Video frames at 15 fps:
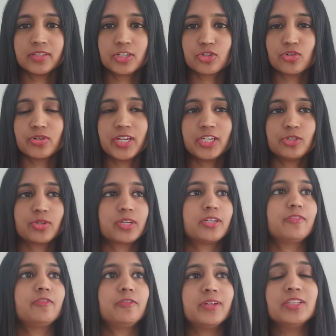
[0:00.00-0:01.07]
There's no need to
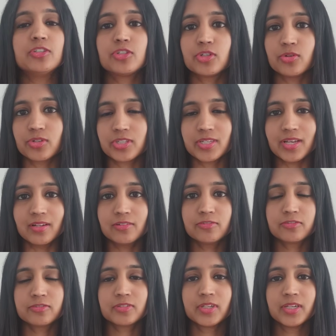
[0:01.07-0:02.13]
convince
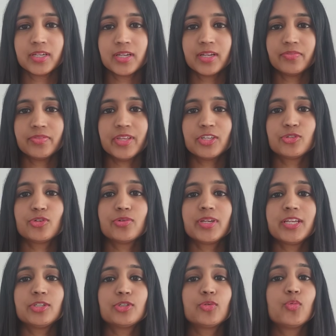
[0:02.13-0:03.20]
yourself. There's no
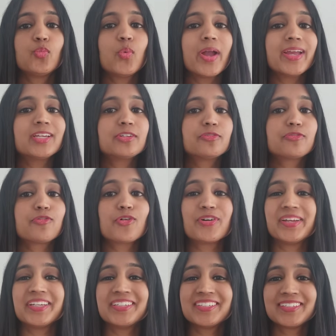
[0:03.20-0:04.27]
need to wait
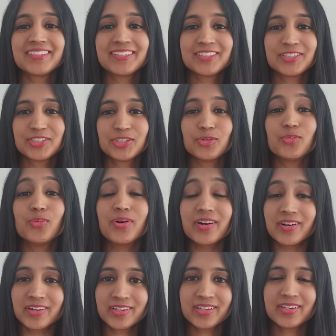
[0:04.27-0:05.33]
for it to
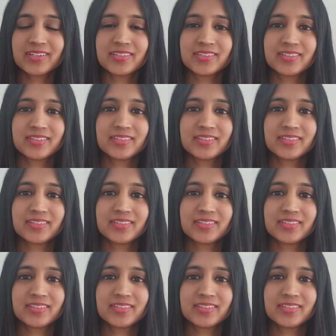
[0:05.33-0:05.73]
work.